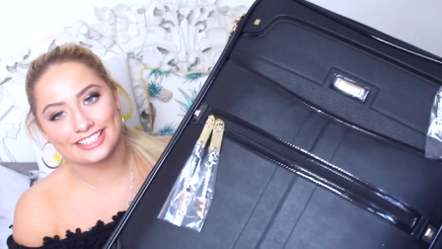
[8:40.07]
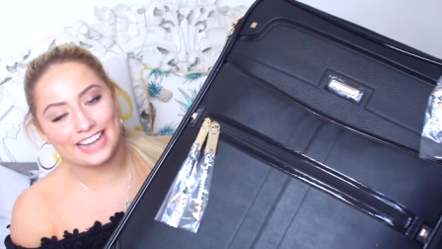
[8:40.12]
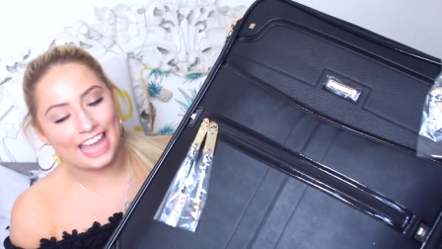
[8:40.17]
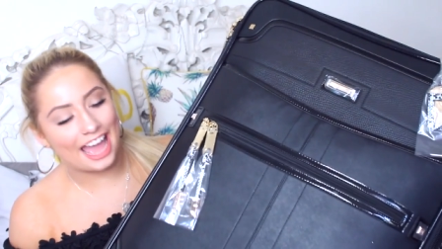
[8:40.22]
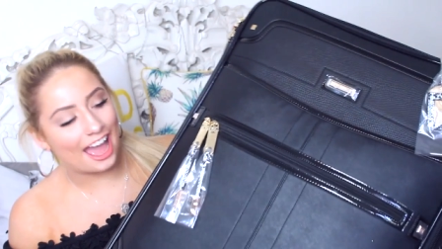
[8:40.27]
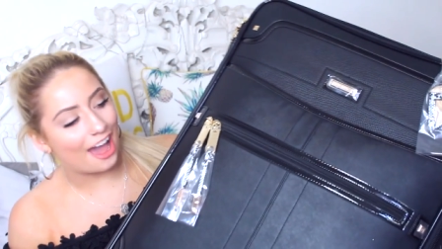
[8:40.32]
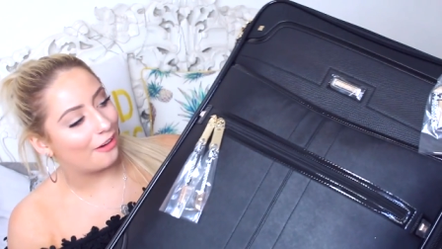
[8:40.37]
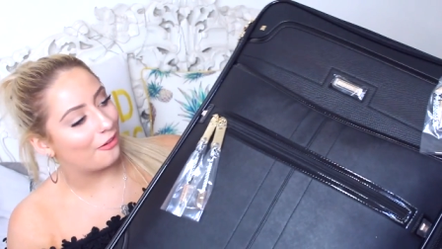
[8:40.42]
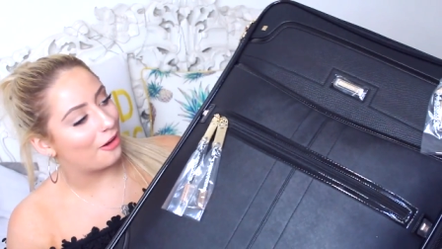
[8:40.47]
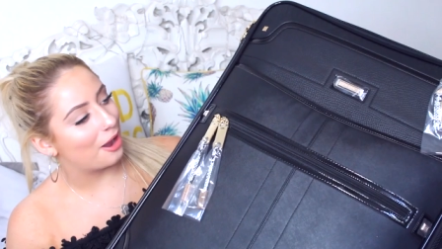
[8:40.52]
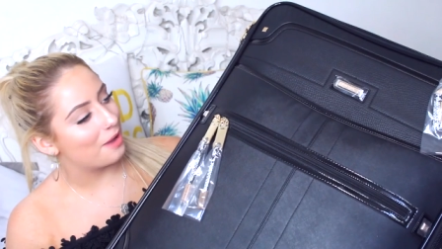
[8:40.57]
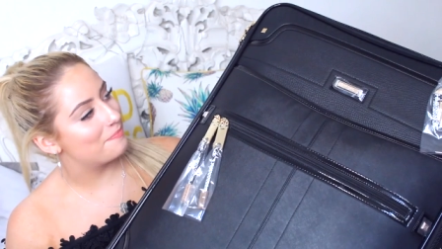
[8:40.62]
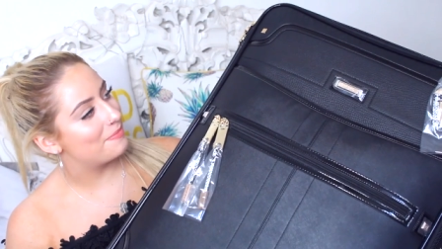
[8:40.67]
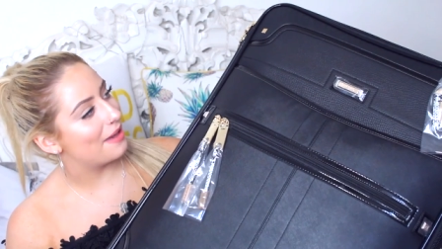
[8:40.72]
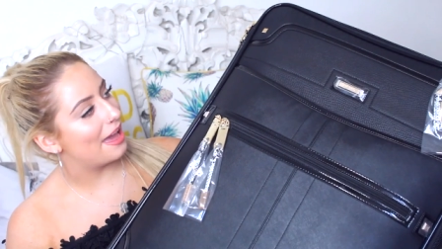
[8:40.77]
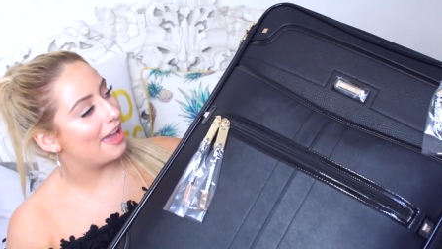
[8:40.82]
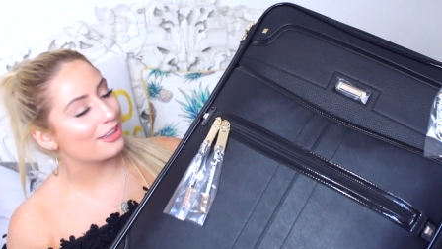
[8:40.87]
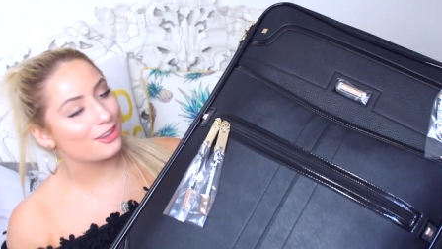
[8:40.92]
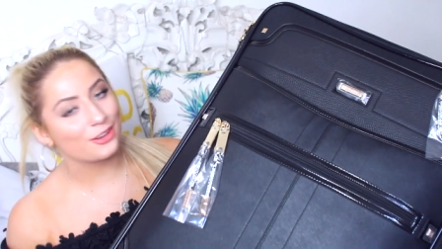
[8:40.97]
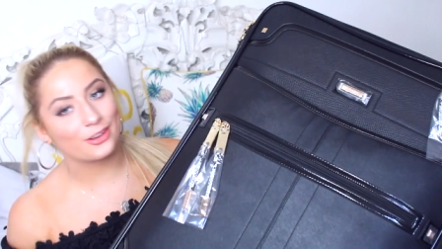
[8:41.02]
Now, I
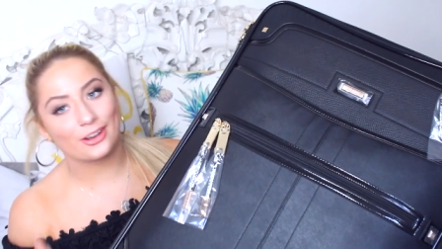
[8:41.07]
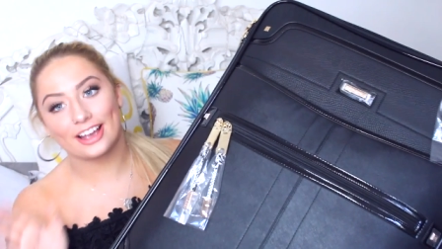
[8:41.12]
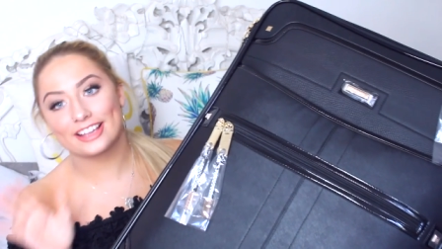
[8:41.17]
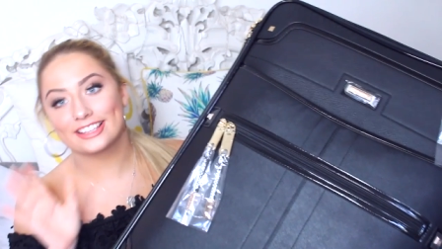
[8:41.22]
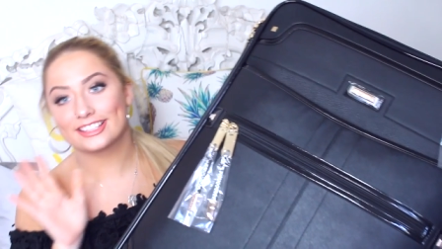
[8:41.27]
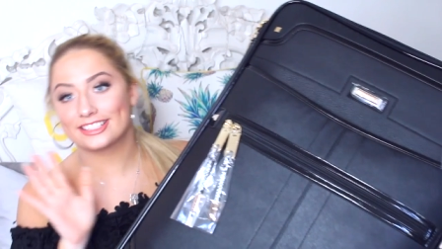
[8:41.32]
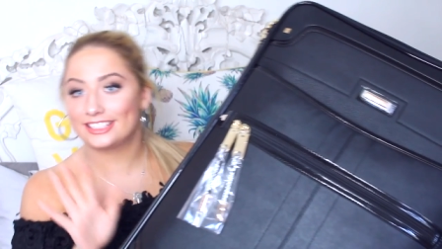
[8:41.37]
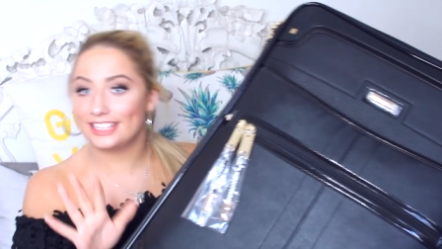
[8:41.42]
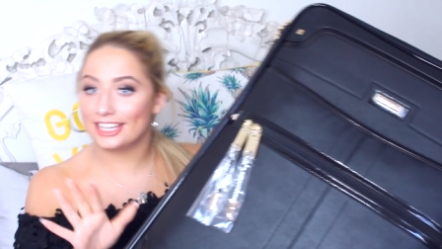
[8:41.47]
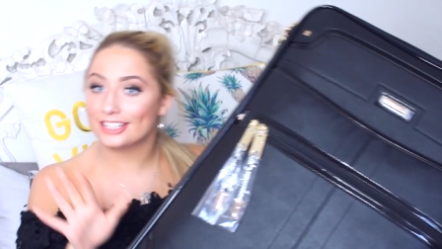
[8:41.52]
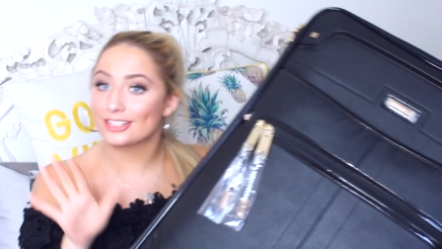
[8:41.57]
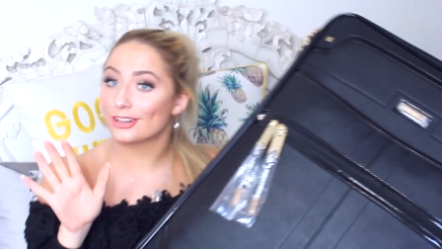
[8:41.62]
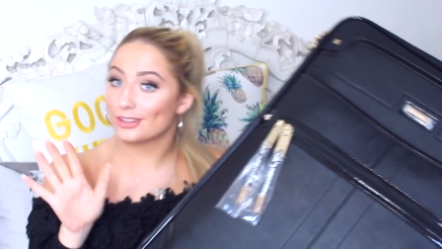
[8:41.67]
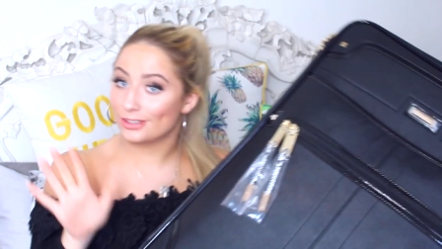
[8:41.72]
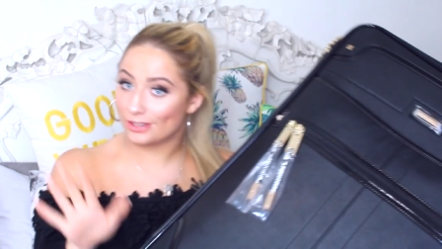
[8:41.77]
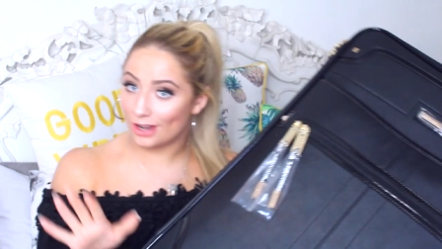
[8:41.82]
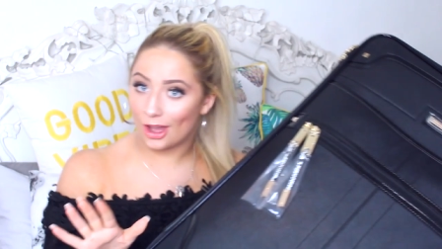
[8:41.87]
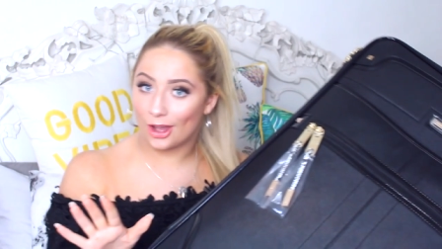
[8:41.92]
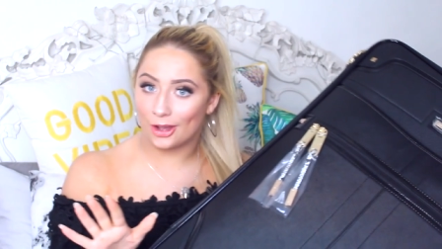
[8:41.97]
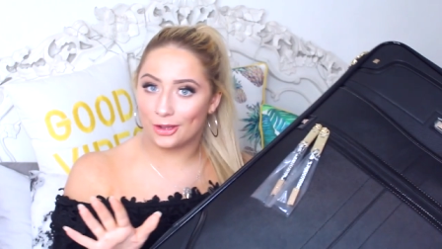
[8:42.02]
bet you guys
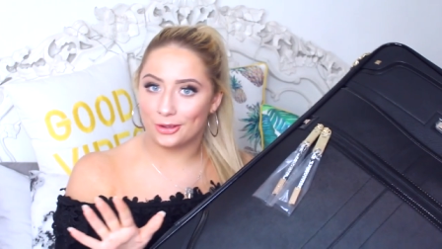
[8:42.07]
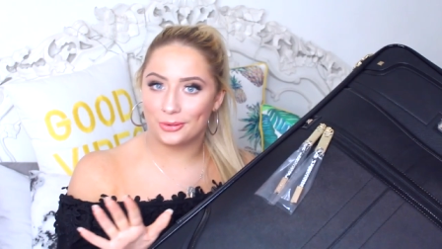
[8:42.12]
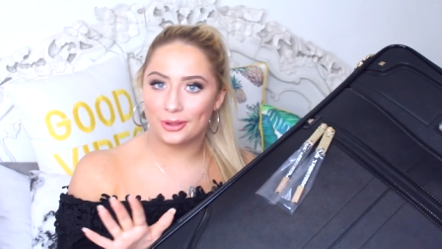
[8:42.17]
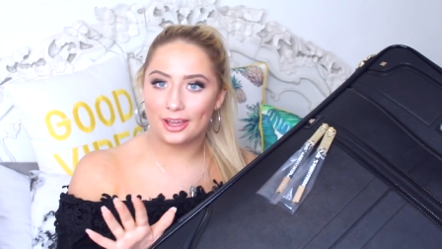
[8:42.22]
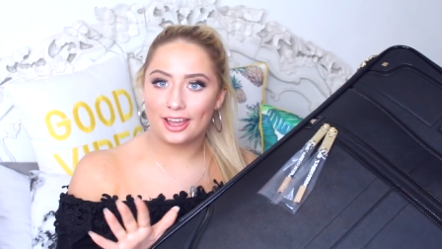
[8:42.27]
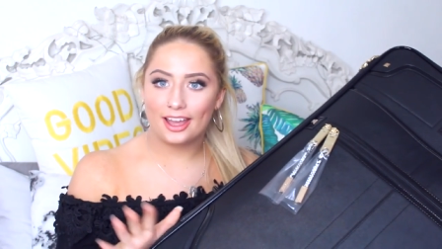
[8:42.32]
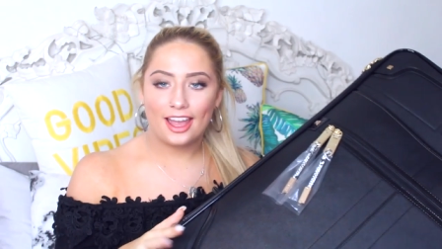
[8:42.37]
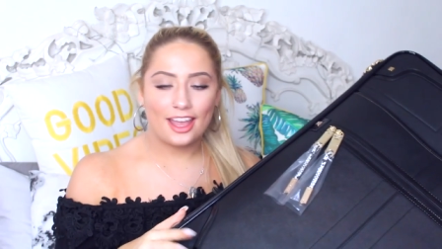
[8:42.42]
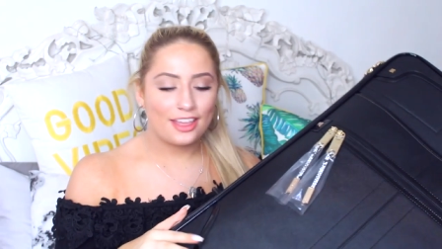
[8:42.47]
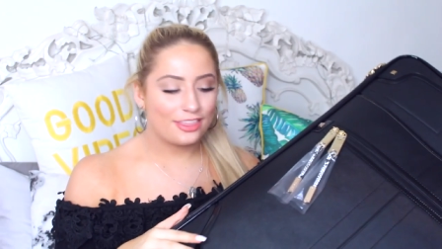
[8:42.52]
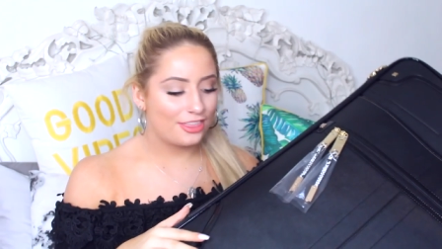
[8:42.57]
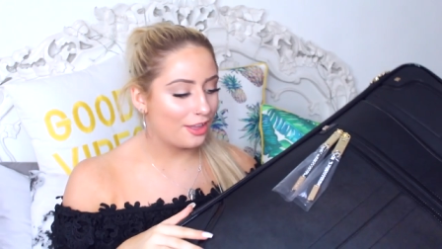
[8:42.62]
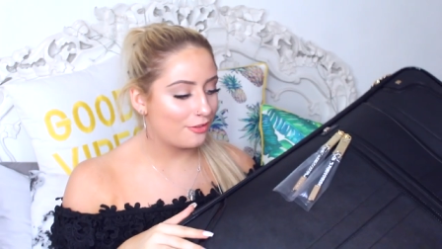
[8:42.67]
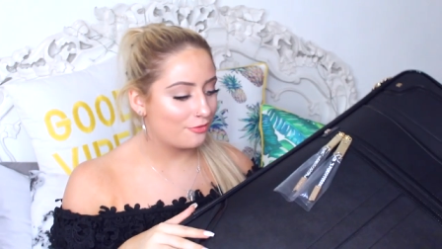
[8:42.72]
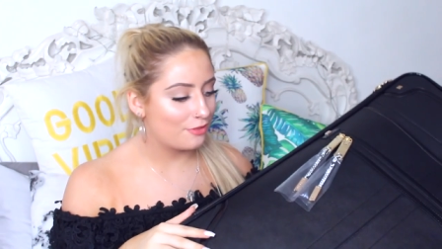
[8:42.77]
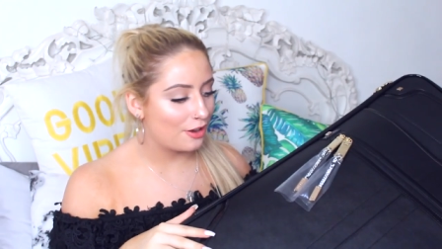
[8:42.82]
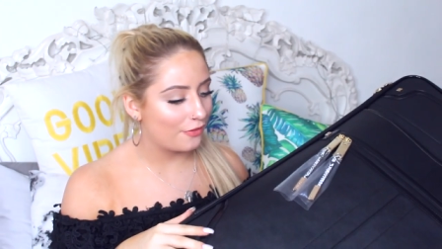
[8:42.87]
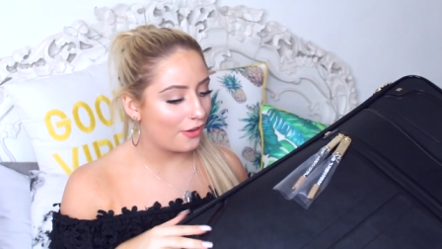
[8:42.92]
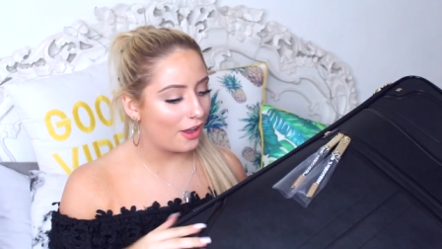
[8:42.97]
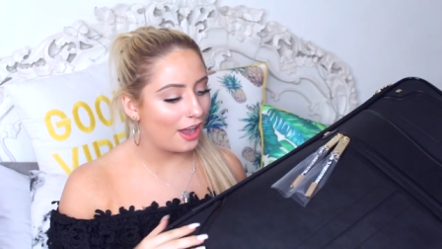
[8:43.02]
didn't know
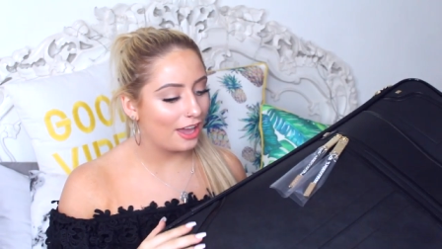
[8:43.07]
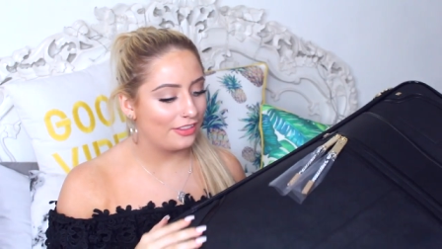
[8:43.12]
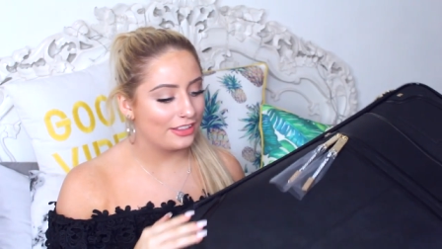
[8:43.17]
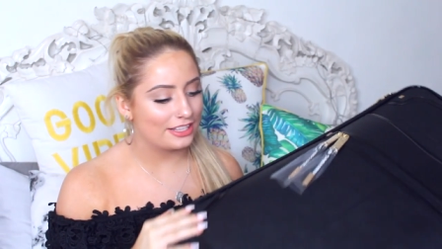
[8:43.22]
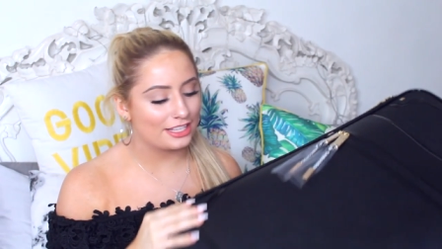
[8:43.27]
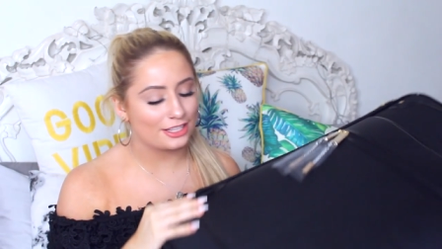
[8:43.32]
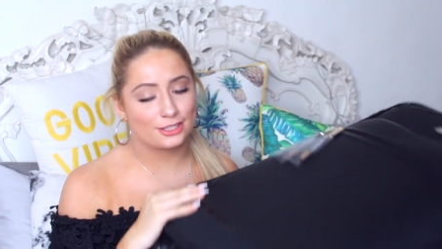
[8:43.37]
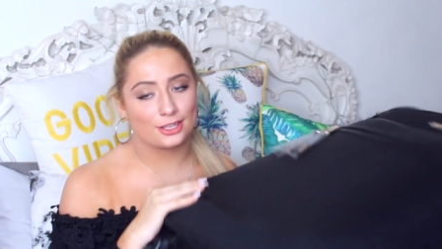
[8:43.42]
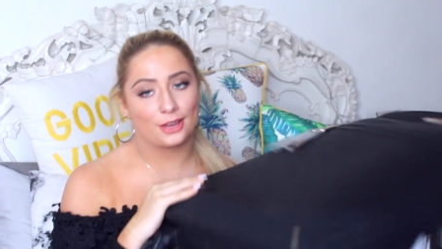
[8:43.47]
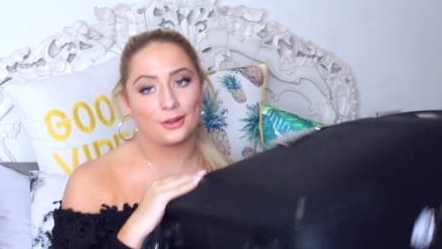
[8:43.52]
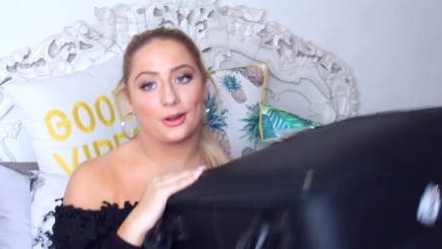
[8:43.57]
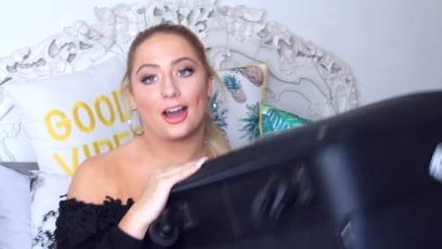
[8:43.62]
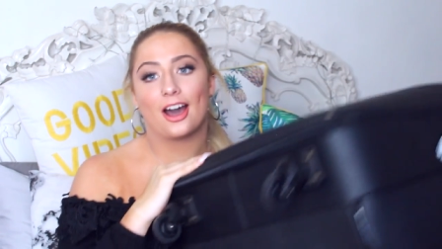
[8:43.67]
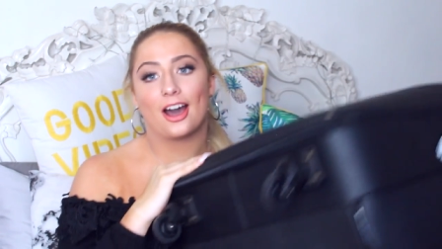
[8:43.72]
that River Island, this is so